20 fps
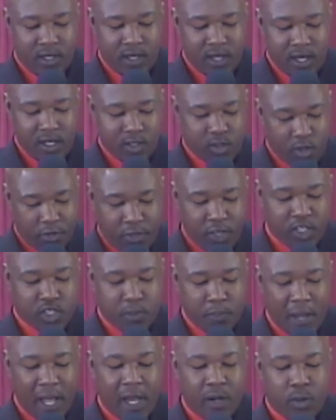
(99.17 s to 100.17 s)
And so this
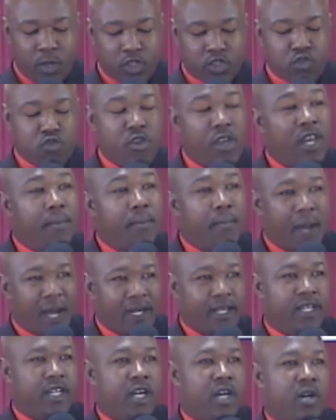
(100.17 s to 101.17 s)
man was really
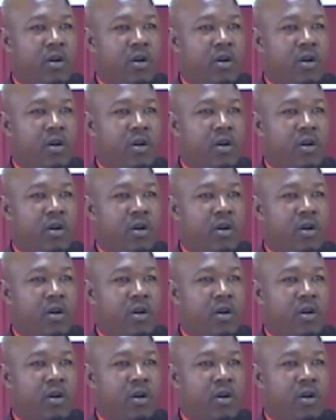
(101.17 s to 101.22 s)
mad now.